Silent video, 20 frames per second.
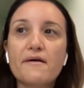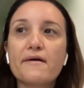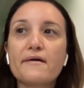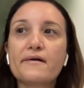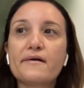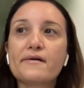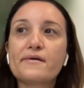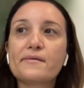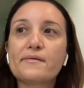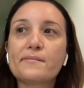
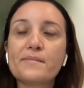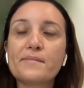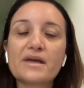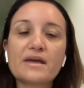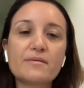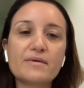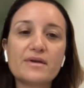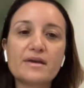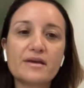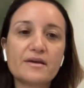
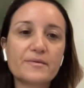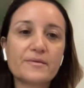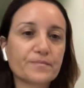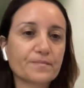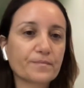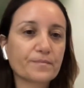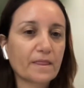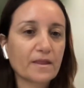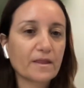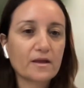Maybe
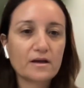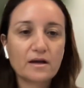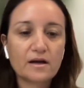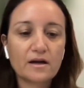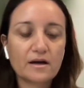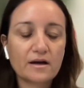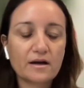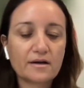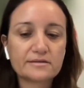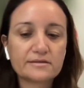
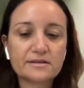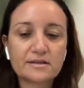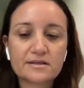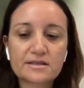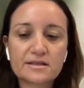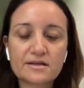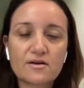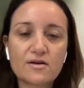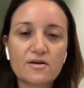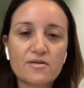
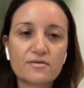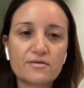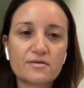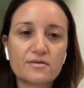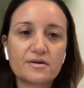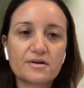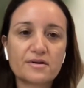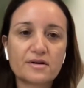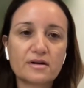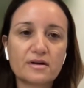there's
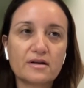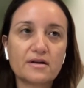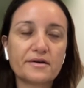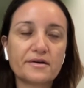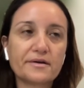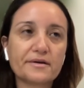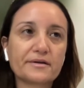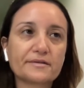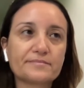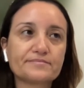
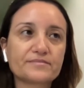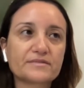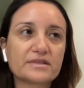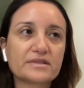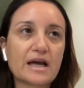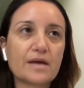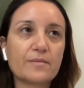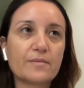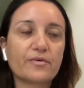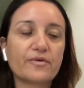another
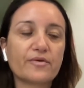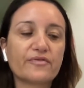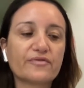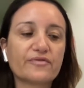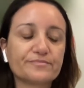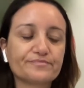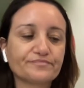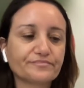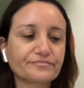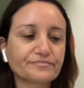type of